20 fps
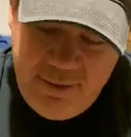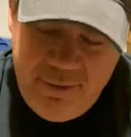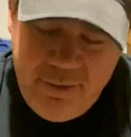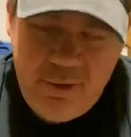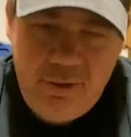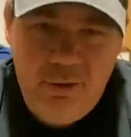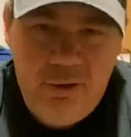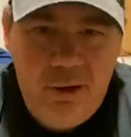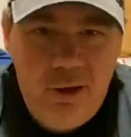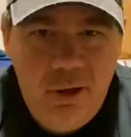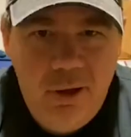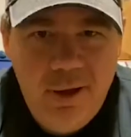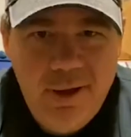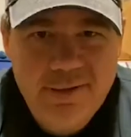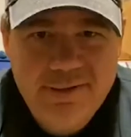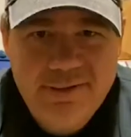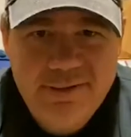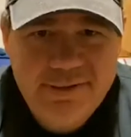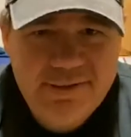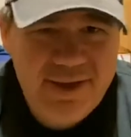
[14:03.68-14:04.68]

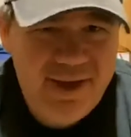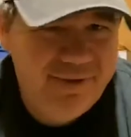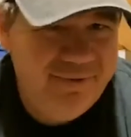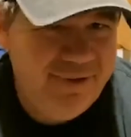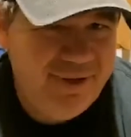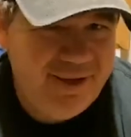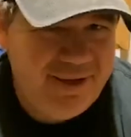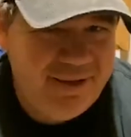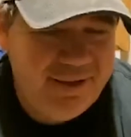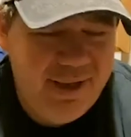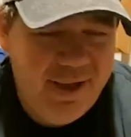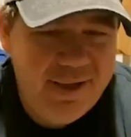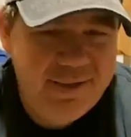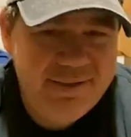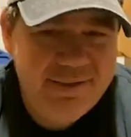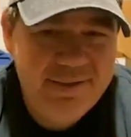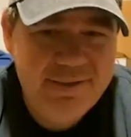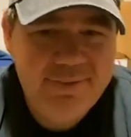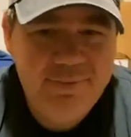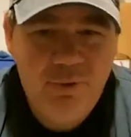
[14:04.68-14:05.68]
gloss. It's not really
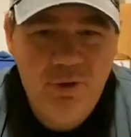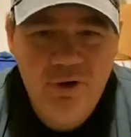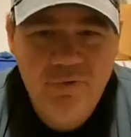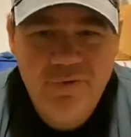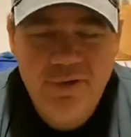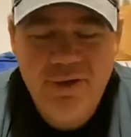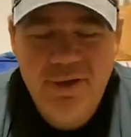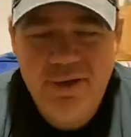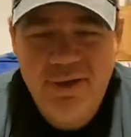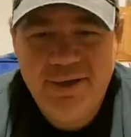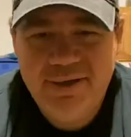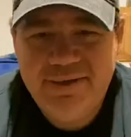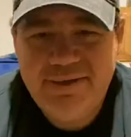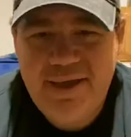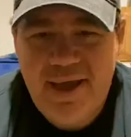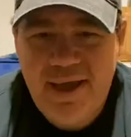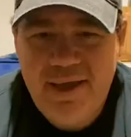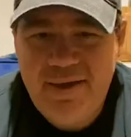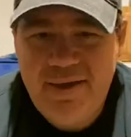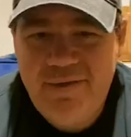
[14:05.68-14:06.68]
dust. It's more of a
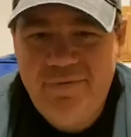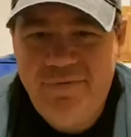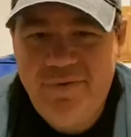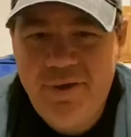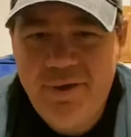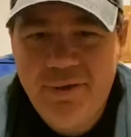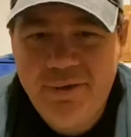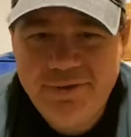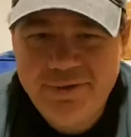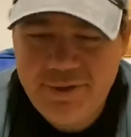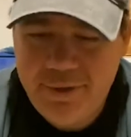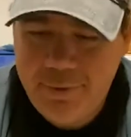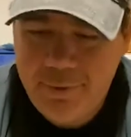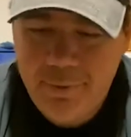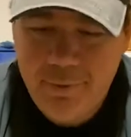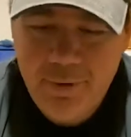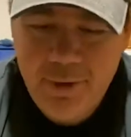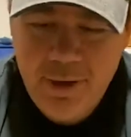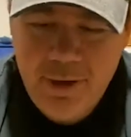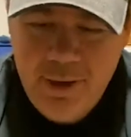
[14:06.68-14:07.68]
satiny feel.
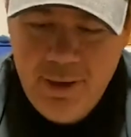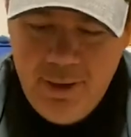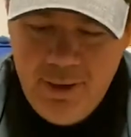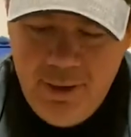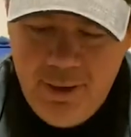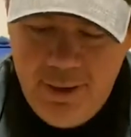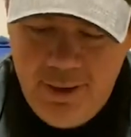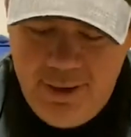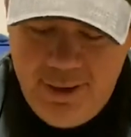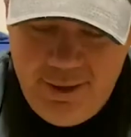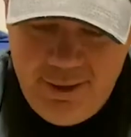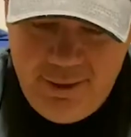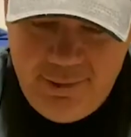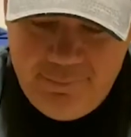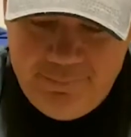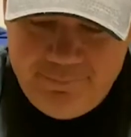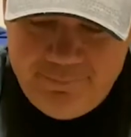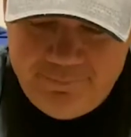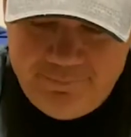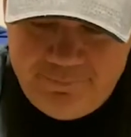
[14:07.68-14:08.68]
So
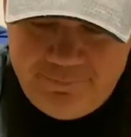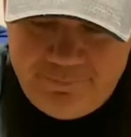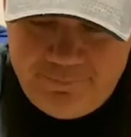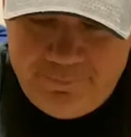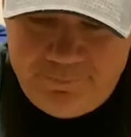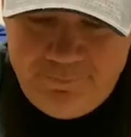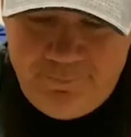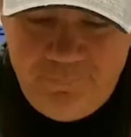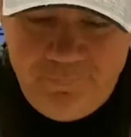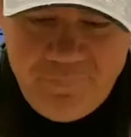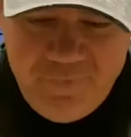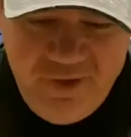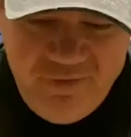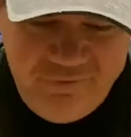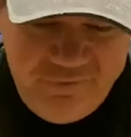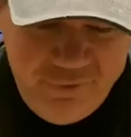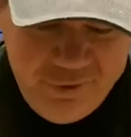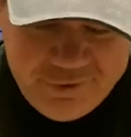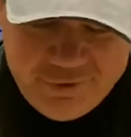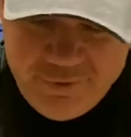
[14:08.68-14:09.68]
it
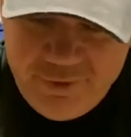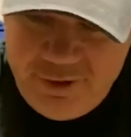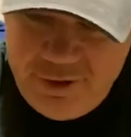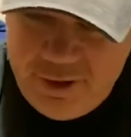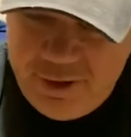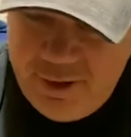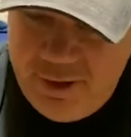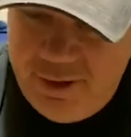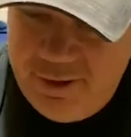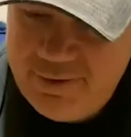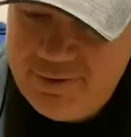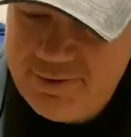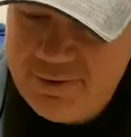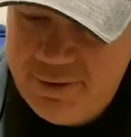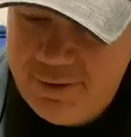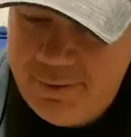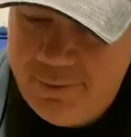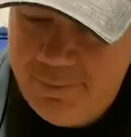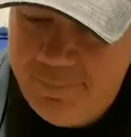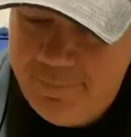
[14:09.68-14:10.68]
feels really good.
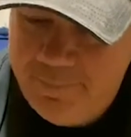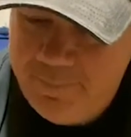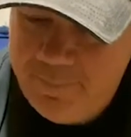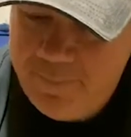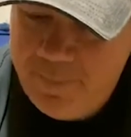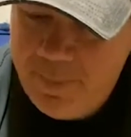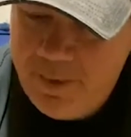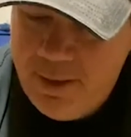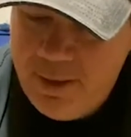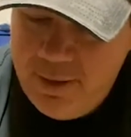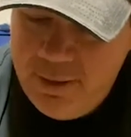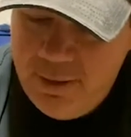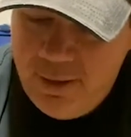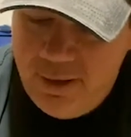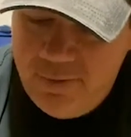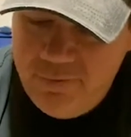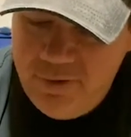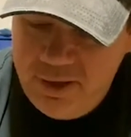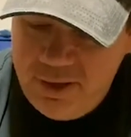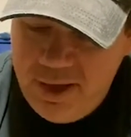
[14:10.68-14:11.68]
So
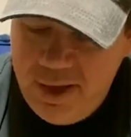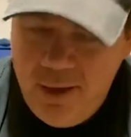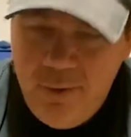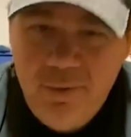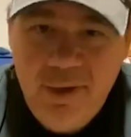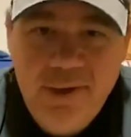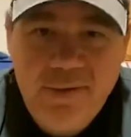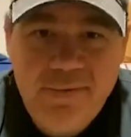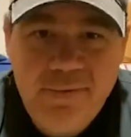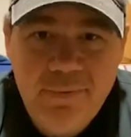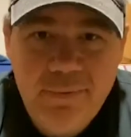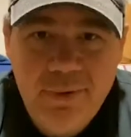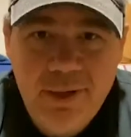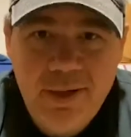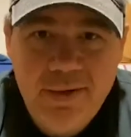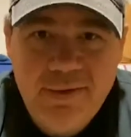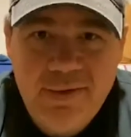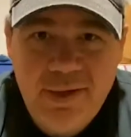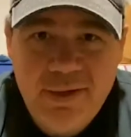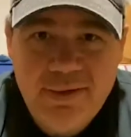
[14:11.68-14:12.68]
I really can't wait
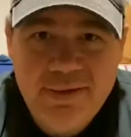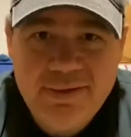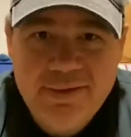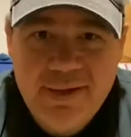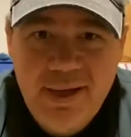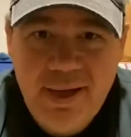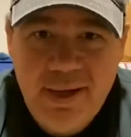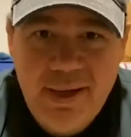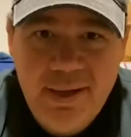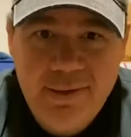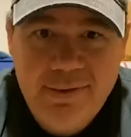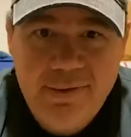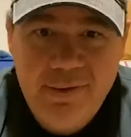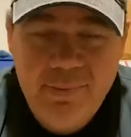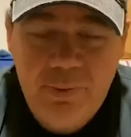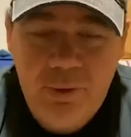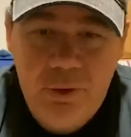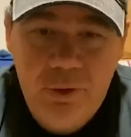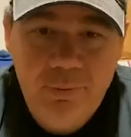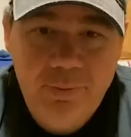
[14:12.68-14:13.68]
to take this guy out to the
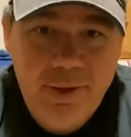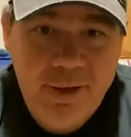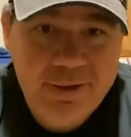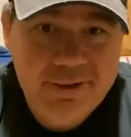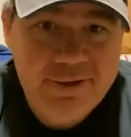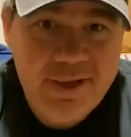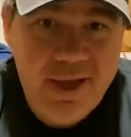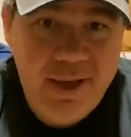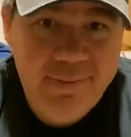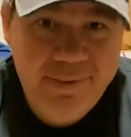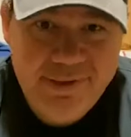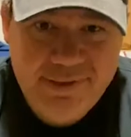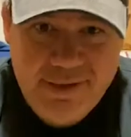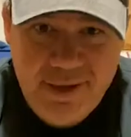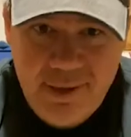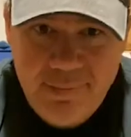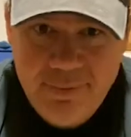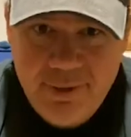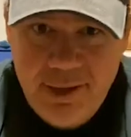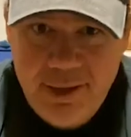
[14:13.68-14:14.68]
Polar Bears game at
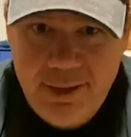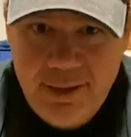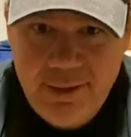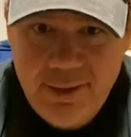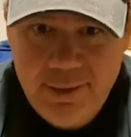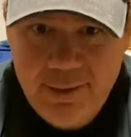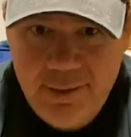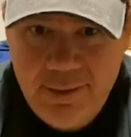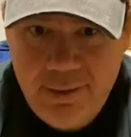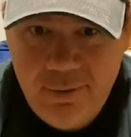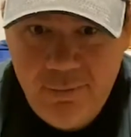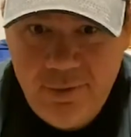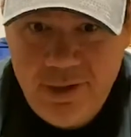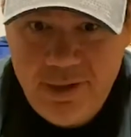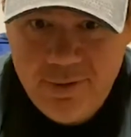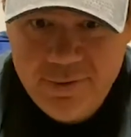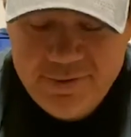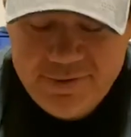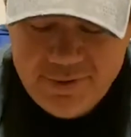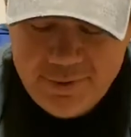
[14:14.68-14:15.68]
Top Gun in a
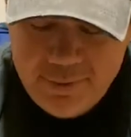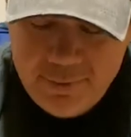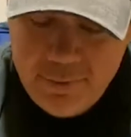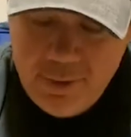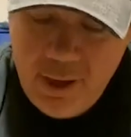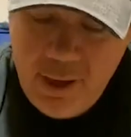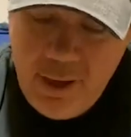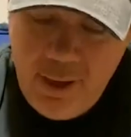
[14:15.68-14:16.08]
week or two